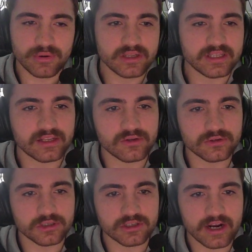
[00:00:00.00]

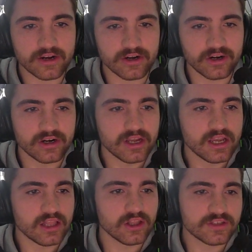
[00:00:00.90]
technical striker.
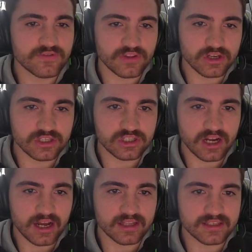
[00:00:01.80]
He looks for the good
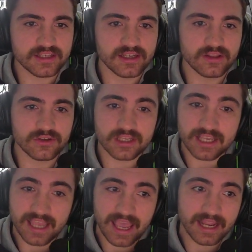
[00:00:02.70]
shots. Looks like
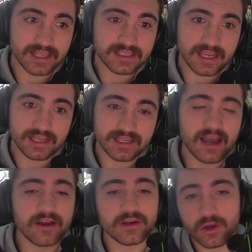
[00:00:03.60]
he can get taken
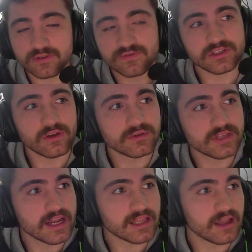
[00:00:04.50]
down. He goes for his own
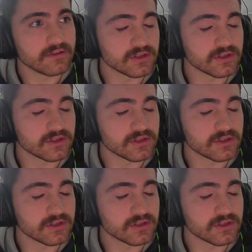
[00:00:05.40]
takedowns as